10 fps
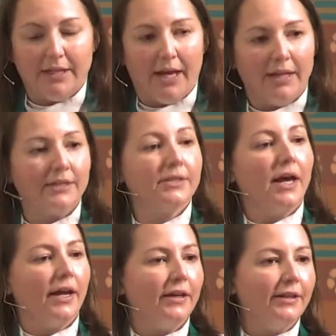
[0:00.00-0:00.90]

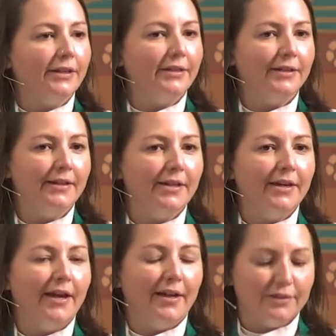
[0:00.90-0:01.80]
anxiety,
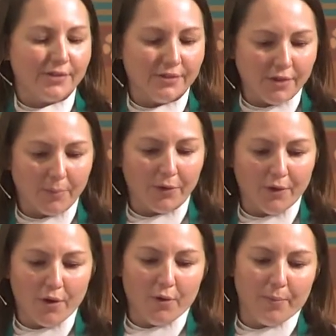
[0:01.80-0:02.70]
and stubborn
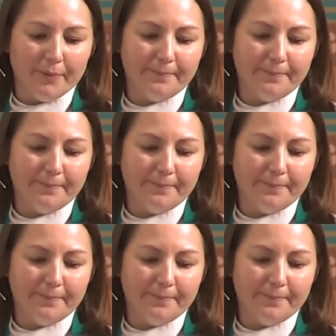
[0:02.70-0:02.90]
hope.